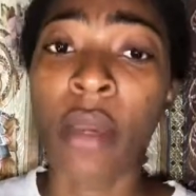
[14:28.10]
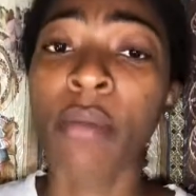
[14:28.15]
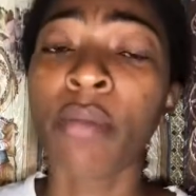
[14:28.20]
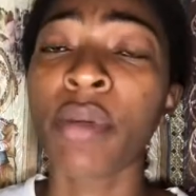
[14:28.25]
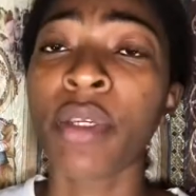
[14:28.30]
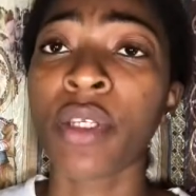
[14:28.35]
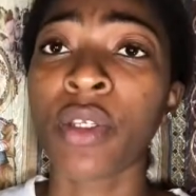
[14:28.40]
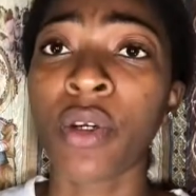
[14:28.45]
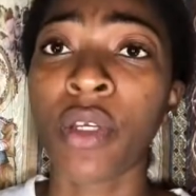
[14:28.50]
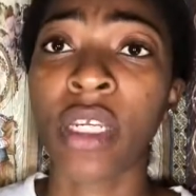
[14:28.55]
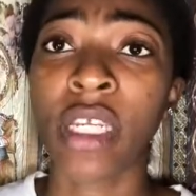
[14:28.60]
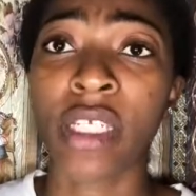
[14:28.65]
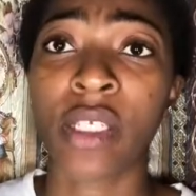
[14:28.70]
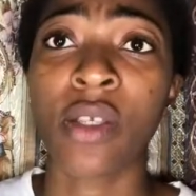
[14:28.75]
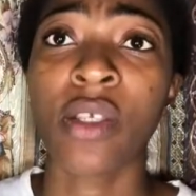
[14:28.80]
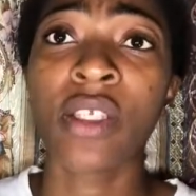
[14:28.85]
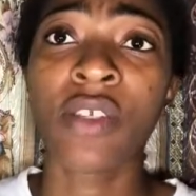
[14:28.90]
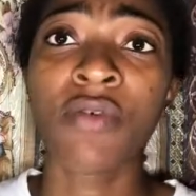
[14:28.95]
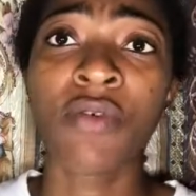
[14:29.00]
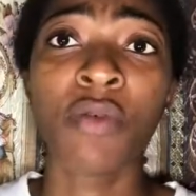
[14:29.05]
being honest,
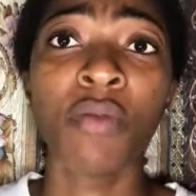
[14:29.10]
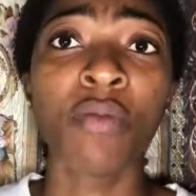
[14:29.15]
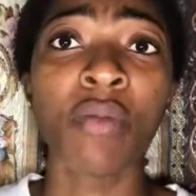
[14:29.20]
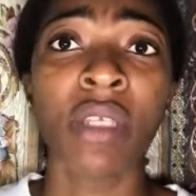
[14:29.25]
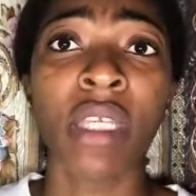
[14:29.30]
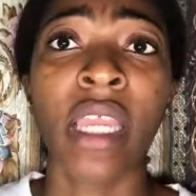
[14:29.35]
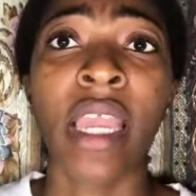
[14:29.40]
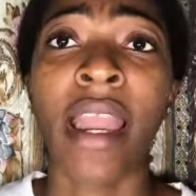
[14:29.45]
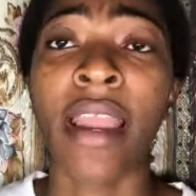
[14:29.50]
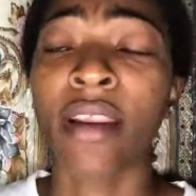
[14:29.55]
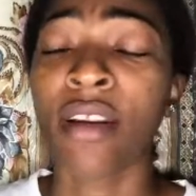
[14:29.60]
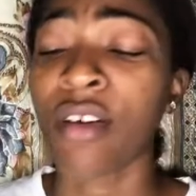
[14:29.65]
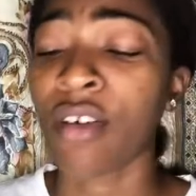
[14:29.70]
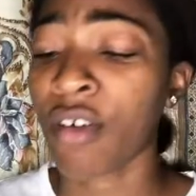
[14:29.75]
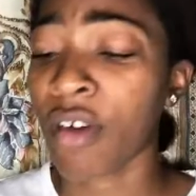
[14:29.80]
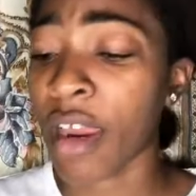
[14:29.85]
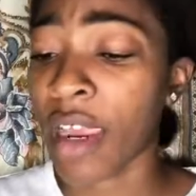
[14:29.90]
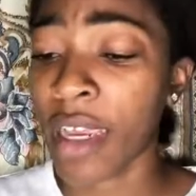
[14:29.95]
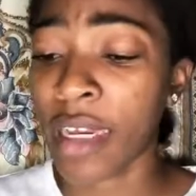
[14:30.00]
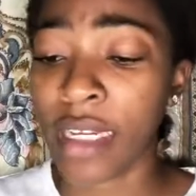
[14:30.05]
because even me, I
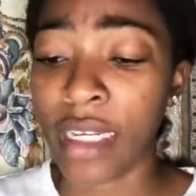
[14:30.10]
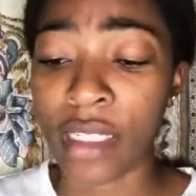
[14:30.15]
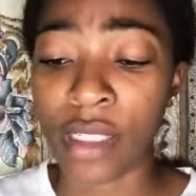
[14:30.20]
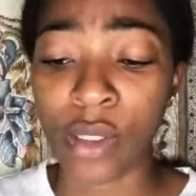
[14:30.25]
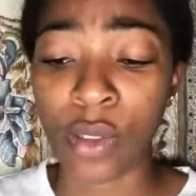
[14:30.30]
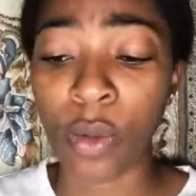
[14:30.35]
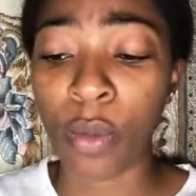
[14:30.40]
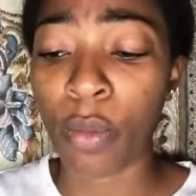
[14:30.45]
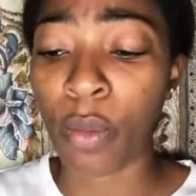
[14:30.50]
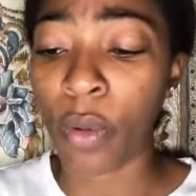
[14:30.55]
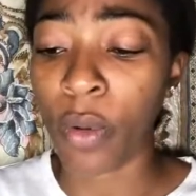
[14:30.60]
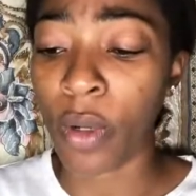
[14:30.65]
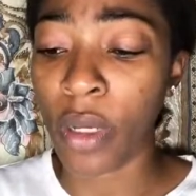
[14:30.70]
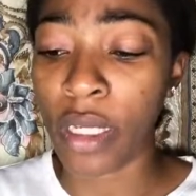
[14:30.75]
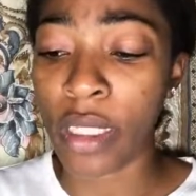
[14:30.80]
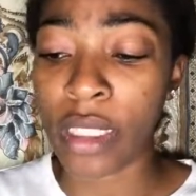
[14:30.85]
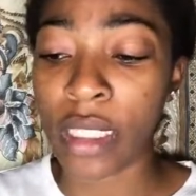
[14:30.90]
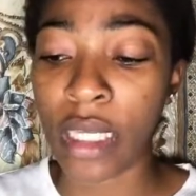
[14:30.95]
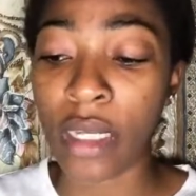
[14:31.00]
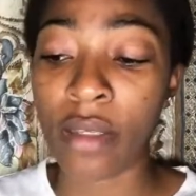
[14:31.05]
cried at some
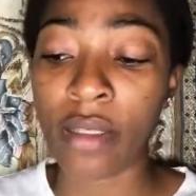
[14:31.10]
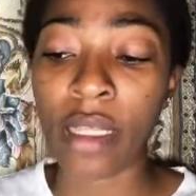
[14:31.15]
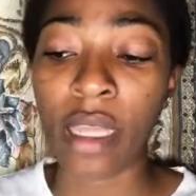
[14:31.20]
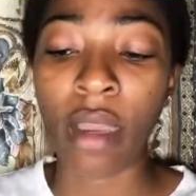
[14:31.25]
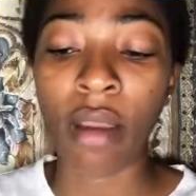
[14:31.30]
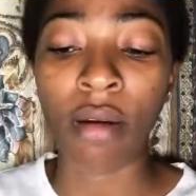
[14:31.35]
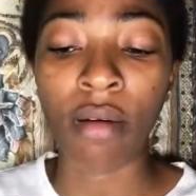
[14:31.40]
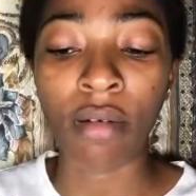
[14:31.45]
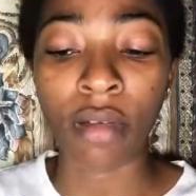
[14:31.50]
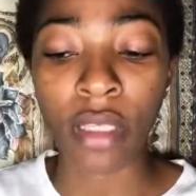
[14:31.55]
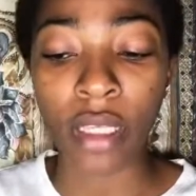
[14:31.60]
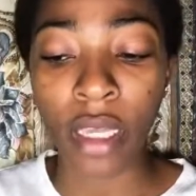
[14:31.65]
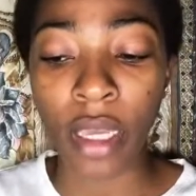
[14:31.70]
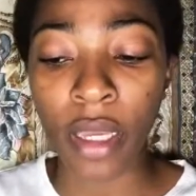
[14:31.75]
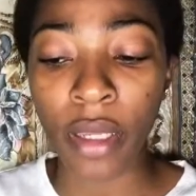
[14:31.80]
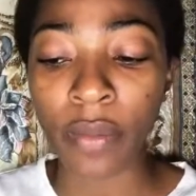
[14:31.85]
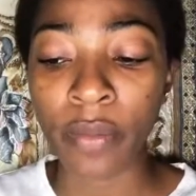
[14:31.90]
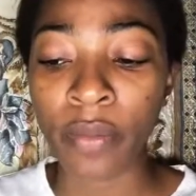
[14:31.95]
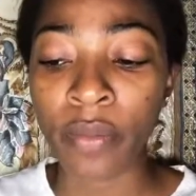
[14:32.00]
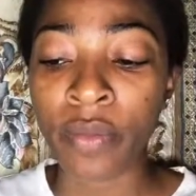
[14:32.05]
point. And I was like,
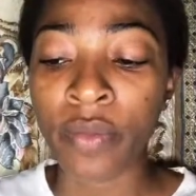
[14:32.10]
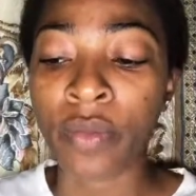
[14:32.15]
okay.